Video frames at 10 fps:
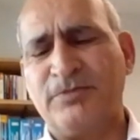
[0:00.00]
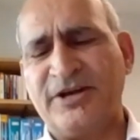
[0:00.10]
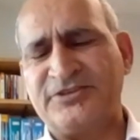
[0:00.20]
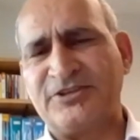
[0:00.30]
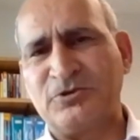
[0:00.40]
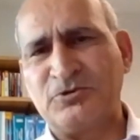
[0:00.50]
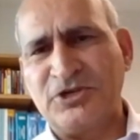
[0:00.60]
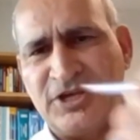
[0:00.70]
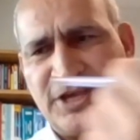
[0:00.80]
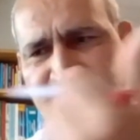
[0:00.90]
passing through
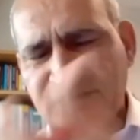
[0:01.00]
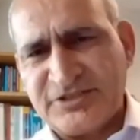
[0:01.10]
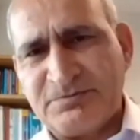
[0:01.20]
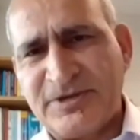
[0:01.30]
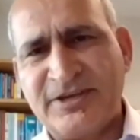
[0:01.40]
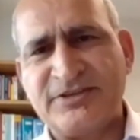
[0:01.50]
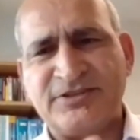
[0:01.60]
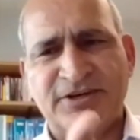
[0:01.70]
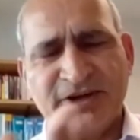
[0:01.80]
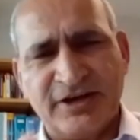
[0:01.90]
the
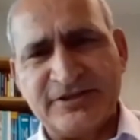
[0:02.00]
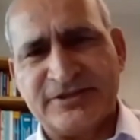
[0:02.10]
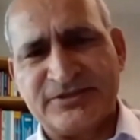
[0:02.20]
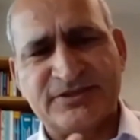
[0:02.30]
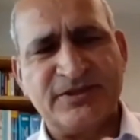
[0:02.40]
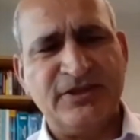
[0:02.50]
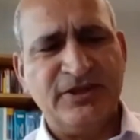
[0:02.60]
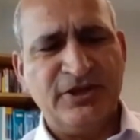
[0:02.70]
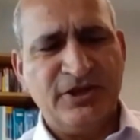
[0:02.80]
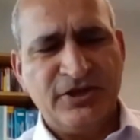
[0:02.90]
airspace and others.
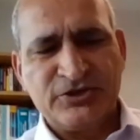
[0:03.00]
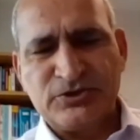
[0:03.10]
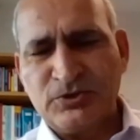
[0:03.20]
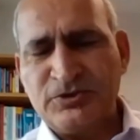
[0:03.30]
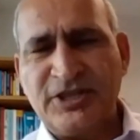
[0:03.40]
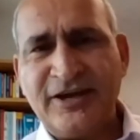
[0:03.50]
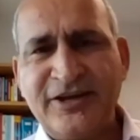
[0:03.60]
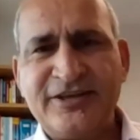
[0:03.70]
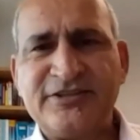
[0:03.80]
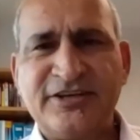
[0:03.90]
So
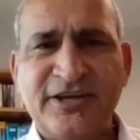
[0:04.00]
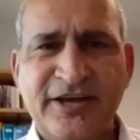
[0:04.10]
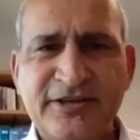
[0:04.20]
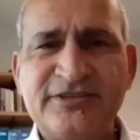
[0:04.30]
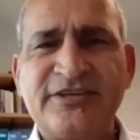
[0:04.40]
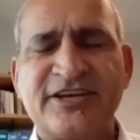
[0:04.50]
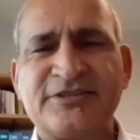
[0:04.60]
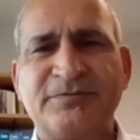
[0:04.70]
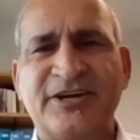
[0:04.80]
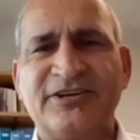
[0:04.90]
it is
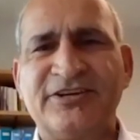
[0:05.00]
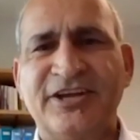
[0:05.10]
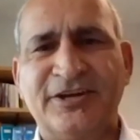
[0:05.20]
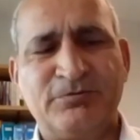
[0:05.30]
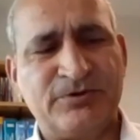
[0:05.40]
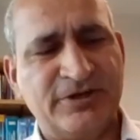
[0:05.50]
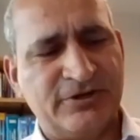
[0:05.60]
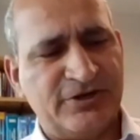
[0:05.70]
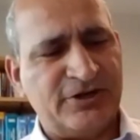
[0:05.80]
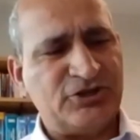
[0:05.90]
expected that if
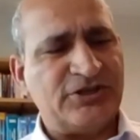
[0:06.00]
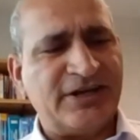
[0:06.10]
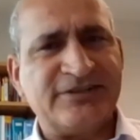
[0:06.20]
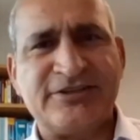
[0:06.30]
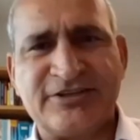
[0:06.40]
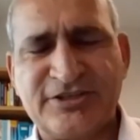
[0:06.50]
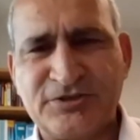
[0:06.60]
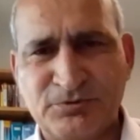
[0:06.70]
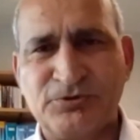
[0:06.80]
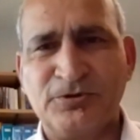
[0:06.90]
Russia is
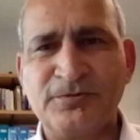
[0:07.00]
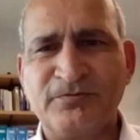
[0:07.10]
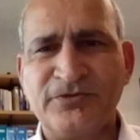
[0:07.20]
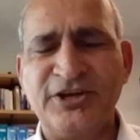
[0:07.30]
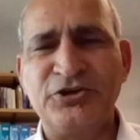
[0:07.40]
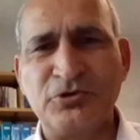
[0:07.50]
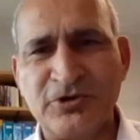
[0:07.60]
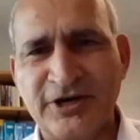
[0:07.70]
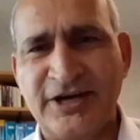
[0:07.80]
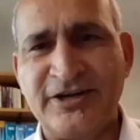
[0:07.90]
successful in
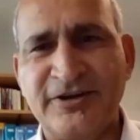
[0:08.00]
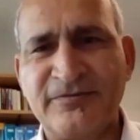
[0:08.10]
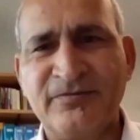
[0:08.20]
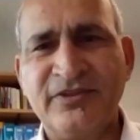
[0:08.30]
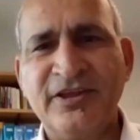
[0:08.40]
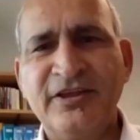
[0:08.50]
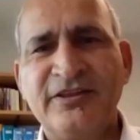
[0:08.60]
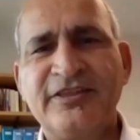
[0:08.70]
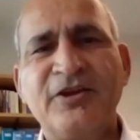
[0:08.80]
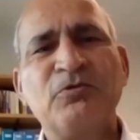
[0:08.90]
Ukraine,
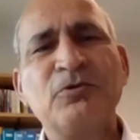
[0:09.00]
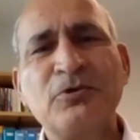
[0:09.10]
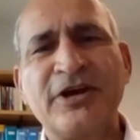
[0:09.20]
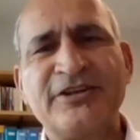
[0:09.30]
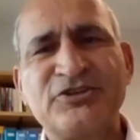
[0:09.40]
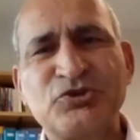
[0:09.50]
then who can